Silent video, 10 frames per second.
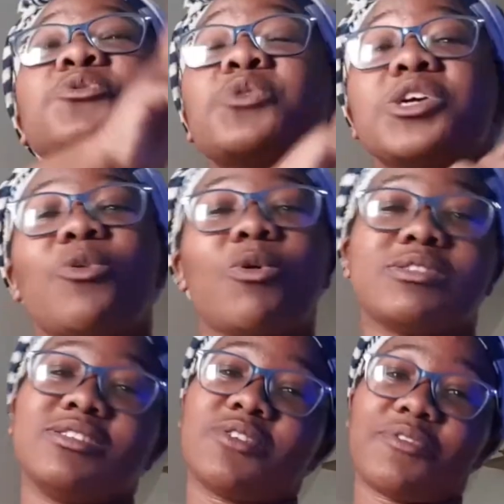
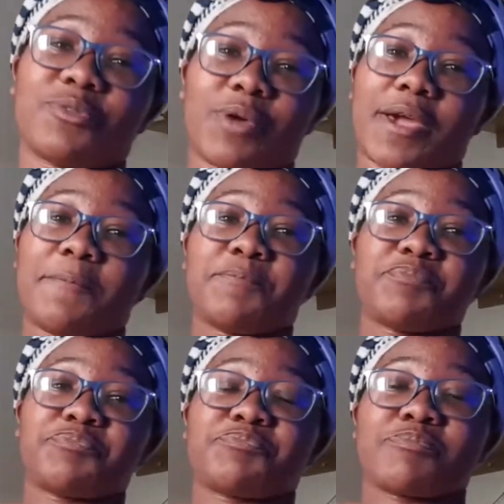3/4 of the way.
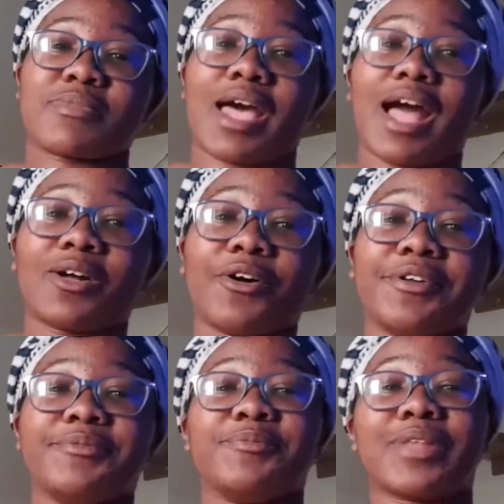I got
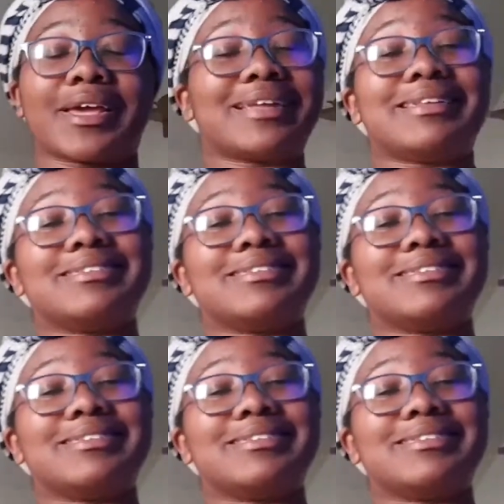like at